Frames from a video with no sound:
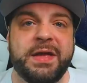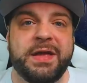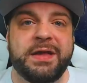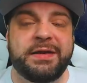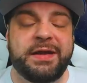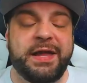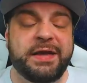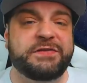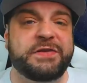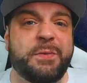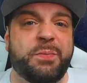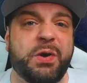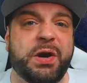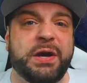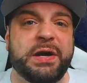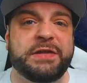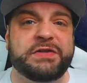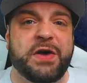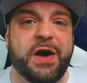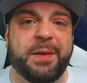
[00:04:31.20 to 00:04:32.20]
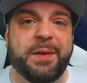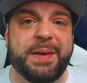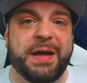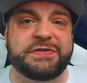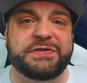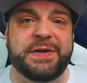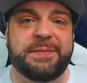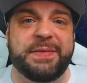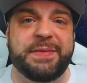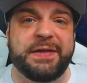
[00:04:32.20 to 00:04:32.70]
Next up, we're going to talk
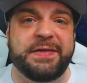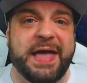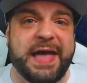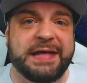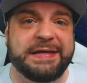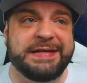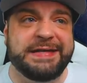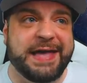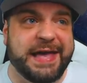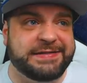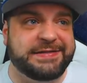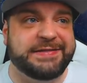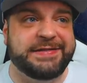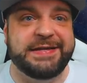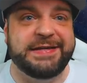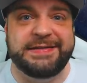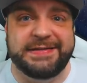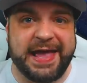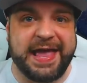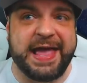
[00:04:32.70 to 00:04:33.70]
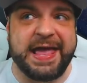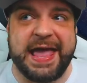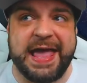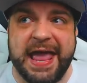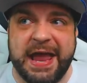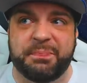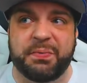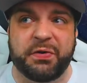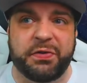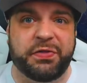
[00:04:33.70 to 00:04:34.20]
about something that, yes, today,
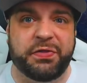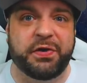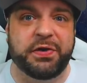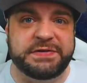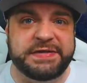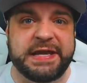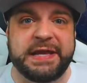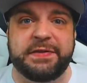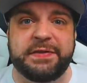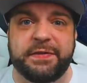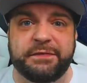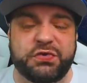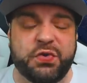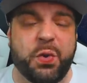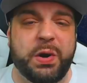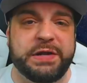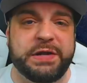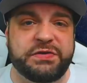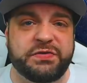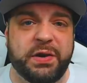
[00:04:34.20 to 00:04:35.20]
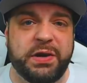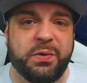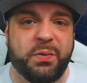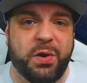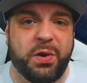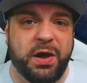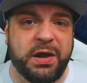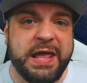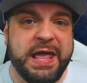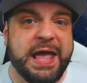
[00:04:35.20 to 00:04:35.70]
April 13th of
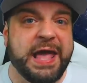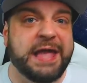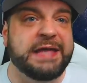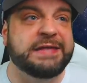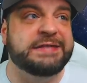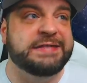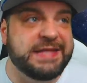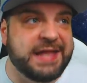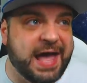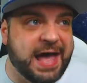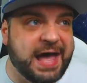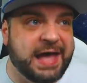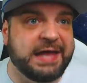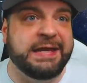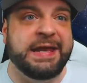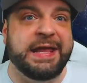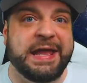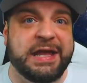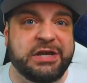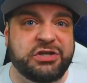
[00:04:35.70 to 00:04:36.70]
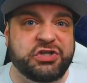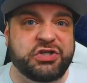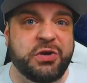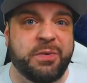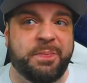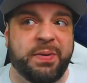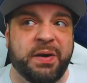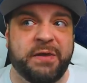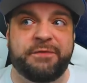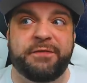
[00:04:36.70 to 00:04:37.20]
2021 is not an
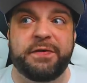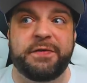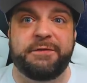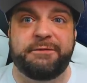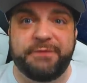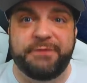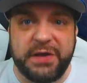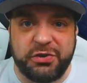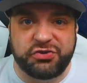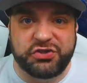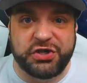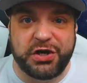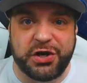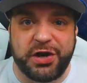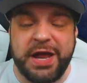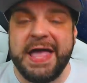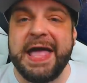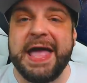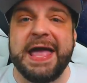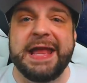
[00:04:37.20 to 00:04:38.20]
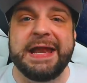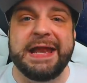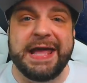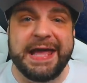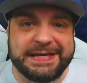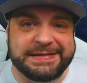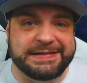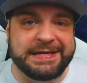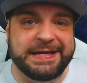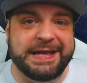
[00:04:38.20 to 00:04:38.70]
issue, but for the future, it
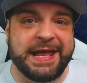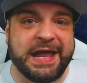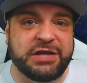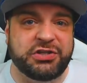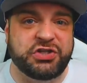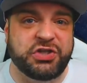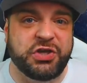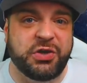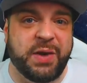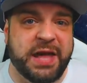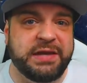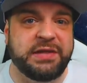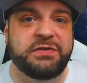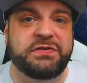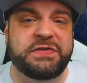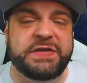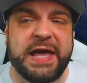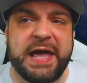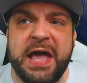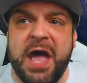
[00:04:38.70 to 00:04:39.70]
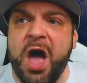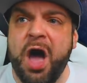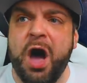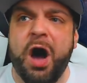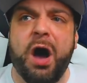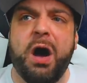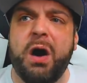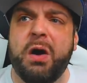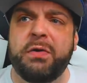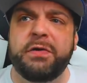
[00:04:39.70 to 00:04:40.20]
is an issue. And you say,
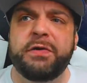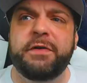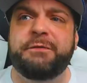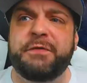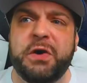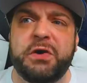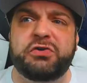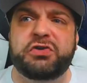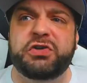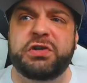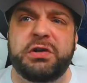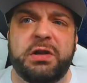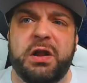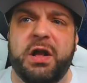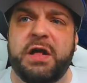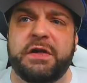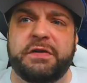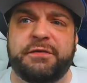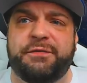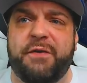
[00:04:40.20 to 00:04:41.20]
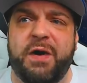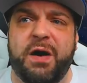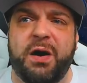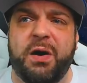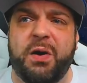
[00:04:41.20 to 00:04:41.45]
oh, the future, you know, it's far